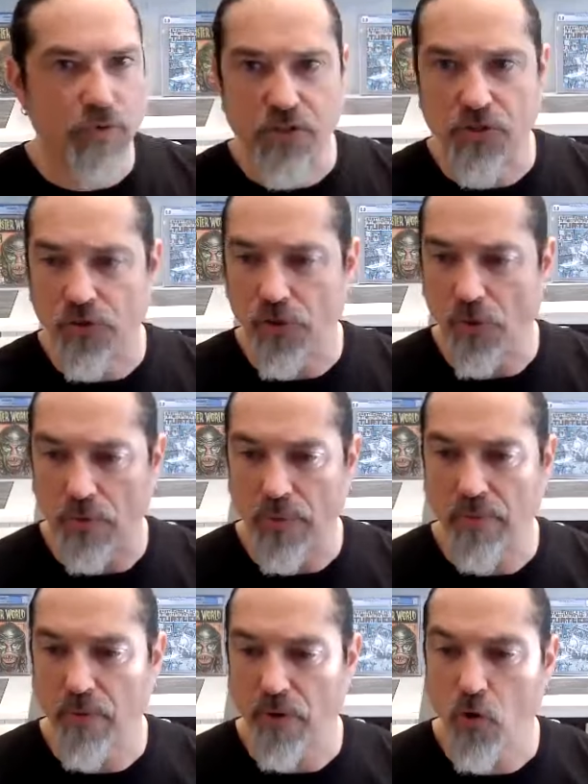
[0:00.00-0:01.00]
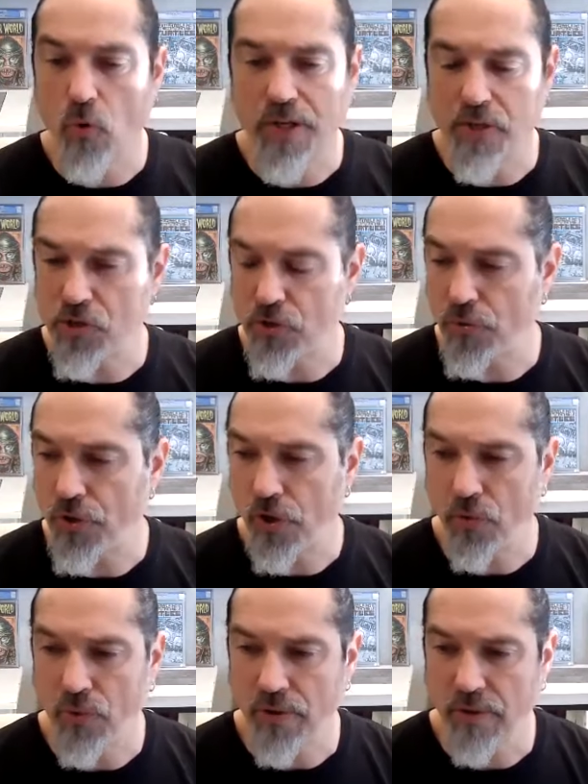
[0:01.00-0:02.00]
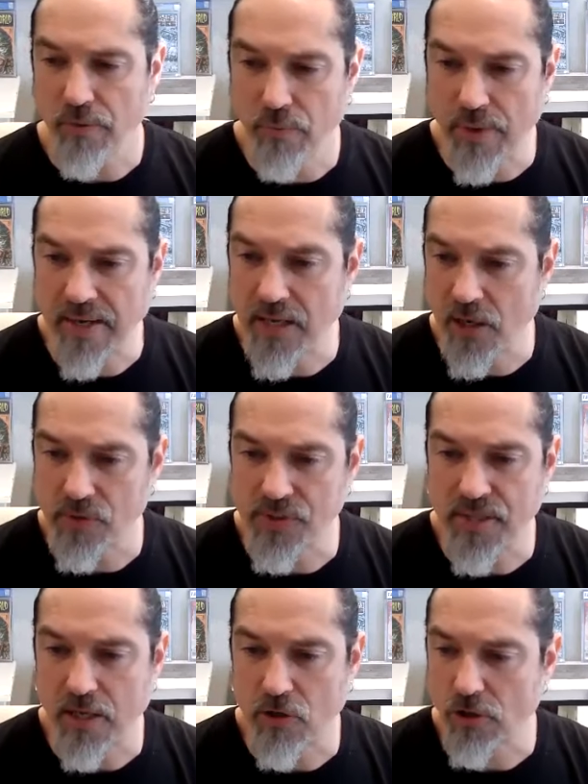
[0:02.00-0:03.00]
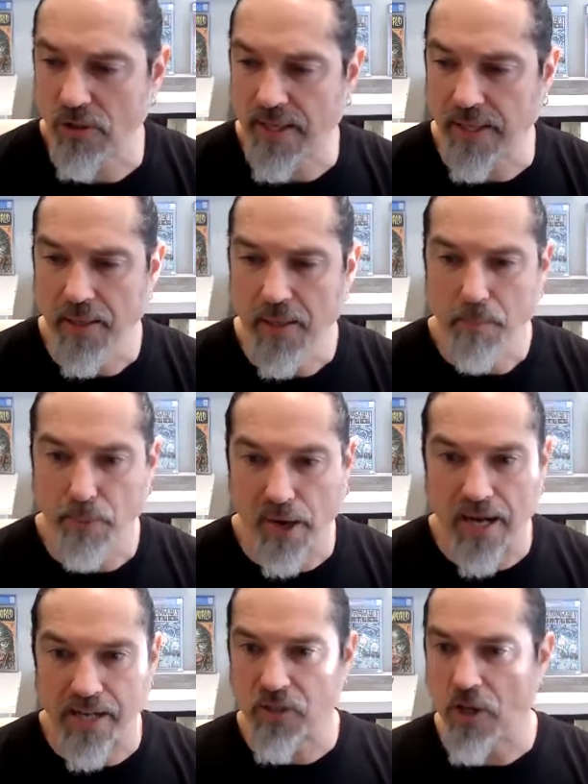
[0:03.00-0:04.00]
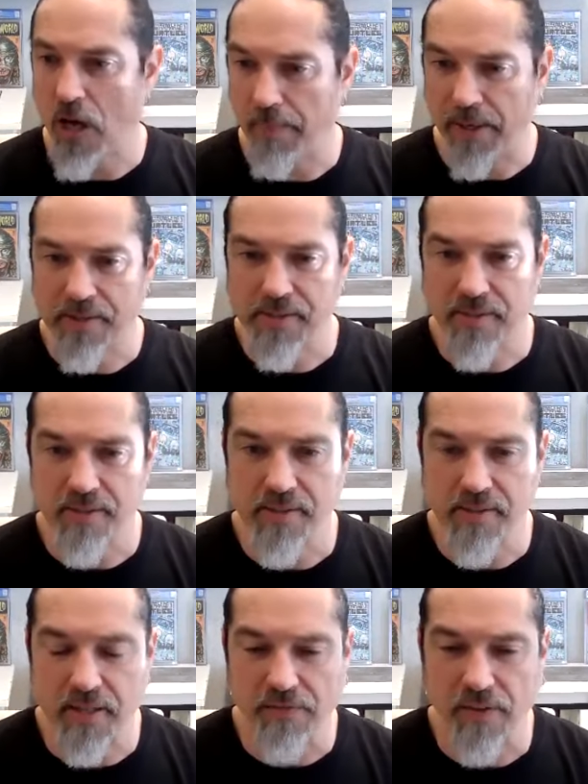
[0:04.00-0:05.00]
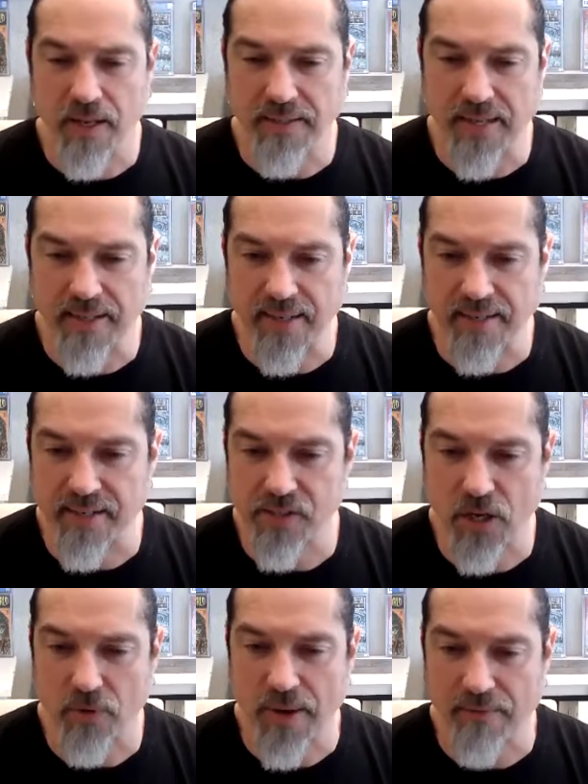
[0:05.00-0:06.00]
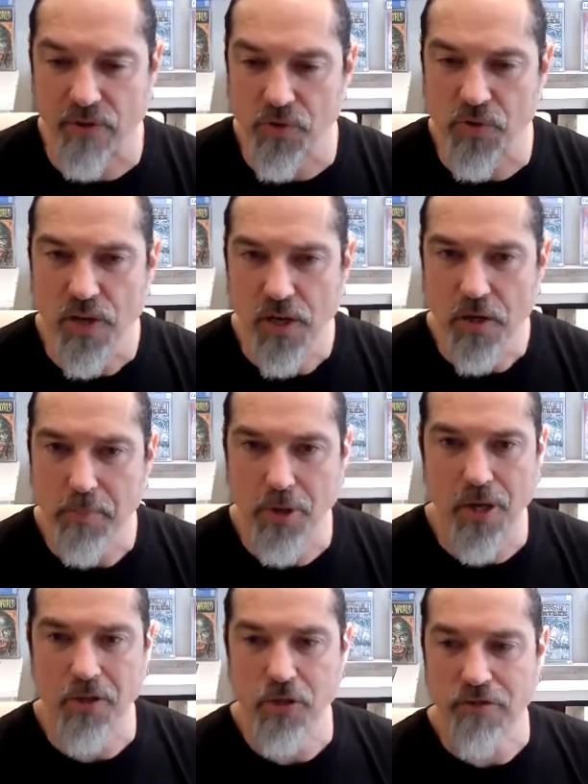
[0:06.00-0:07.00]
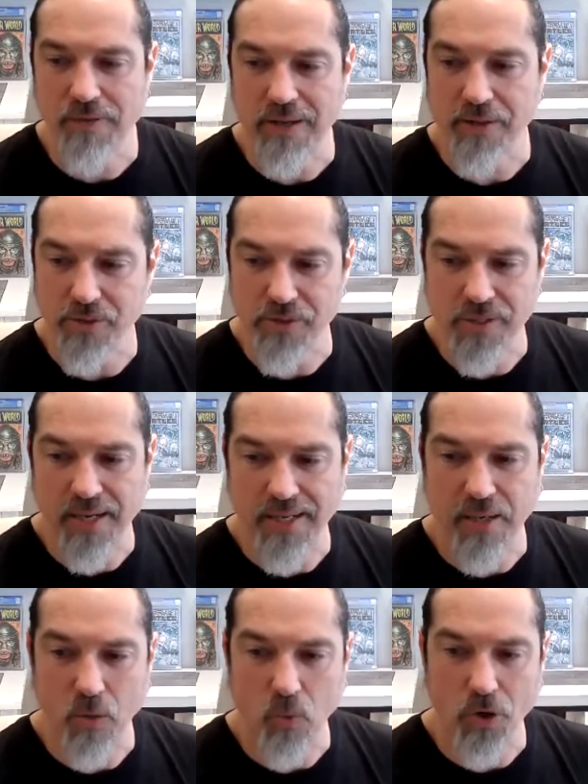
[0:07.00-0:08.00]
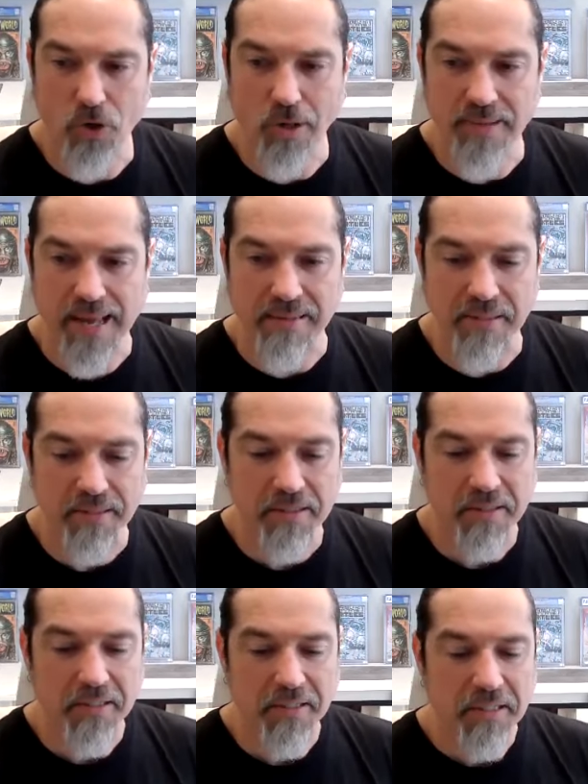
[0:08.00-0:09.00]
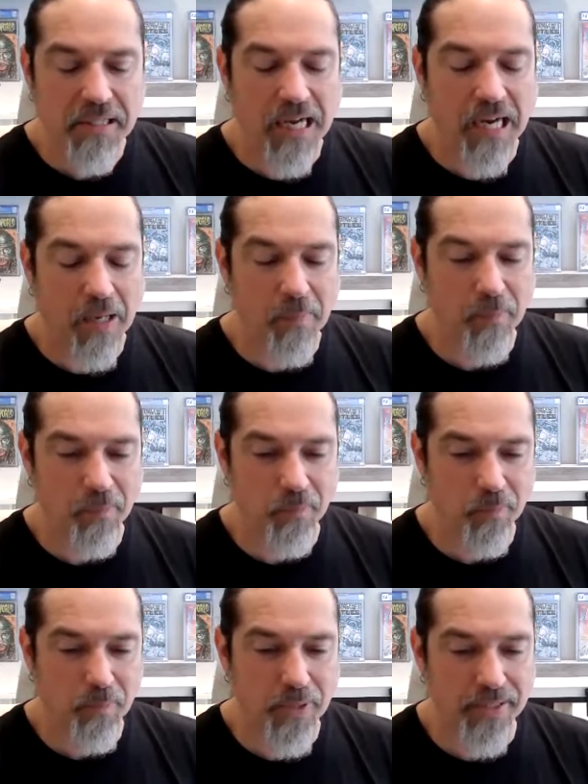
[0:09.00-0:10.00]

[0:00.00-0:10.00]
movie studio or a recording studio or a radio station like Rise Comics and stuff like that. I guess I don't have those production values yet. I got to work on that.